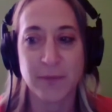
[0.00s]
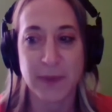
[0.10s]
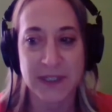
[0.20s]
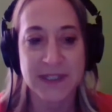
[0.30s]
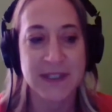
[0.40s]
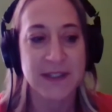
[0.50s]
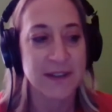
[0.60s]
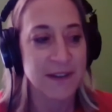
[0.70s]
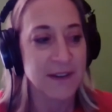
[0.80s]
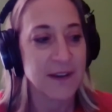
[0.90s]
picked
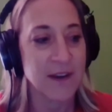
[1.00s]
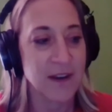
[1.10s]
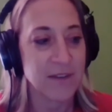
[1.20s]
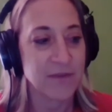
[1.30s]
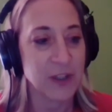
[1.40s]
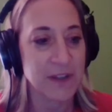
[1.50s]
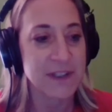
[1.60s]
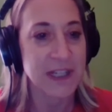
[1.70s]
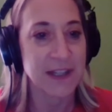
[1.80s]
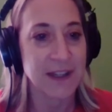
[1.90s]
for
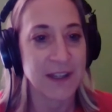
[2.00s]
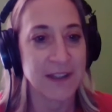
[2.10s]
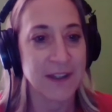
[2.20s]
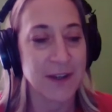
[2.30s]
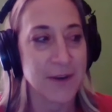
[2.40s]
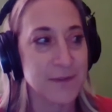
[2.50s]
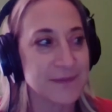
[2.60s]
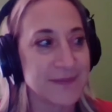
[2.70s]
lifting, like, you know,